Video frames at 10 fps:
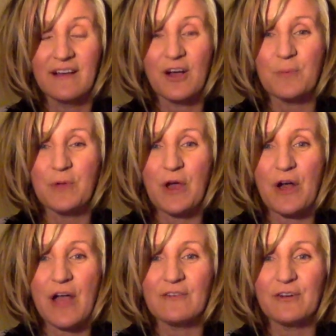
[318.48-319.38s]
Hope you all
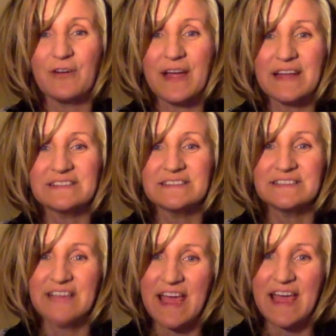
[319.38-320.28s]
have a great
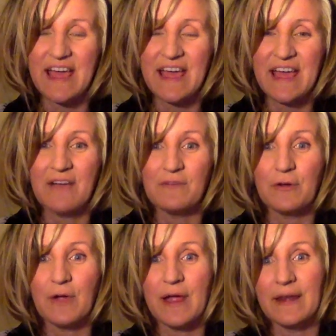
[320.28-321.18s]
day, have a
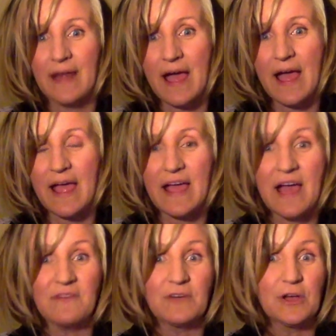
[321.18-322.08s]
great night,
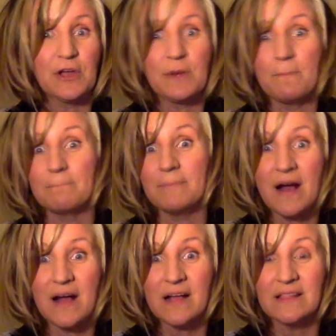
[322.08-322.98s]
have a good
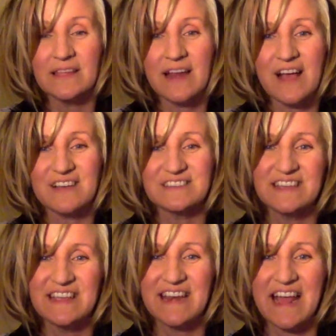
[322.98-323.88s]
month, and I'll
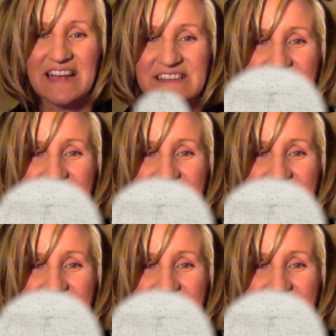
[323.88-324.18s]
see you next